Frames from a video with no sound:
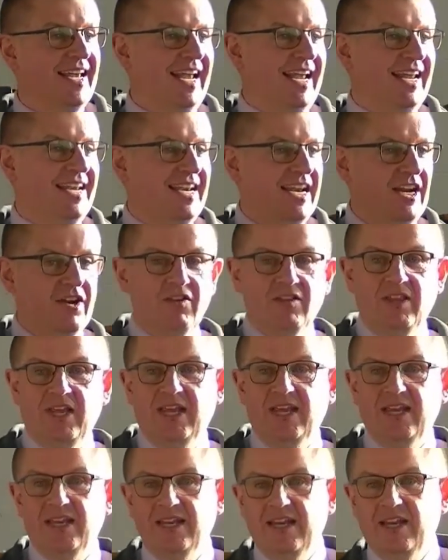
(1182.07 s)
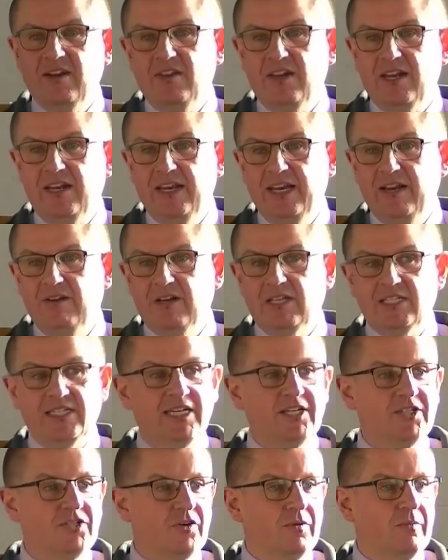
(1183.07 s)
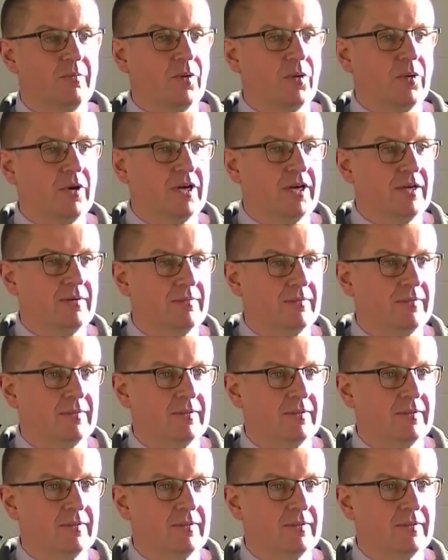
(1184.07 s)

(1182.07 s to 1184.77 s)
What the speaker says: near its eastern border.